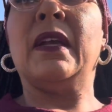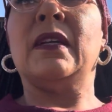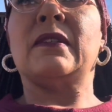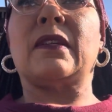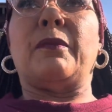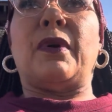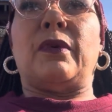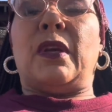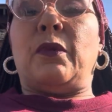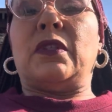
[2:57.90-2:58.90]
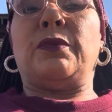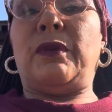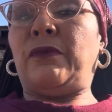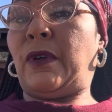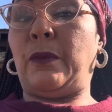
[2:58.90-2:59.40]
So, but then once
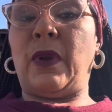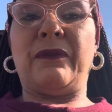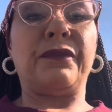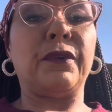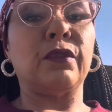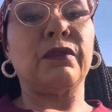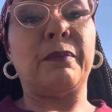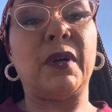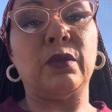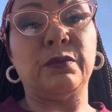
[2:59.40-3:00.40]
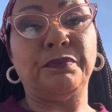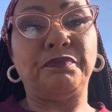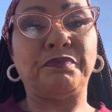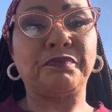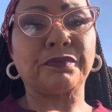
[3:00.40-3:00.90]
we went full remote,
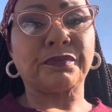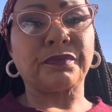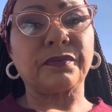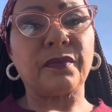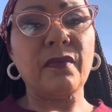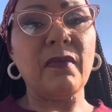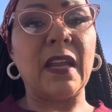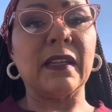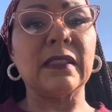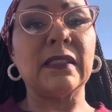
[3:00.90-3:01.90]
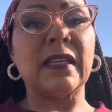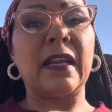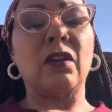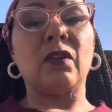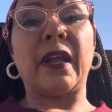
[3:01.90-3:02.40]
I
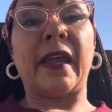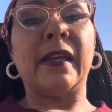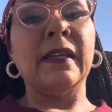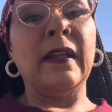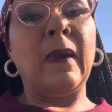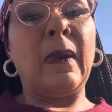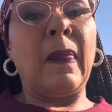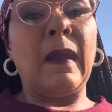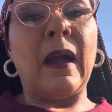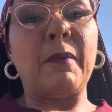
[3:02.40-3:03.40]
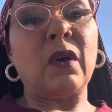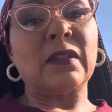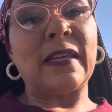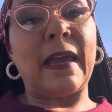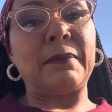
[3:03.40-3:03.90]
decided, okay, I'm
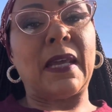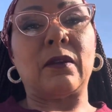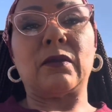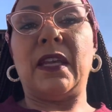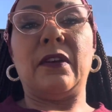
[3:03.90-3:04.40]
all tapped out here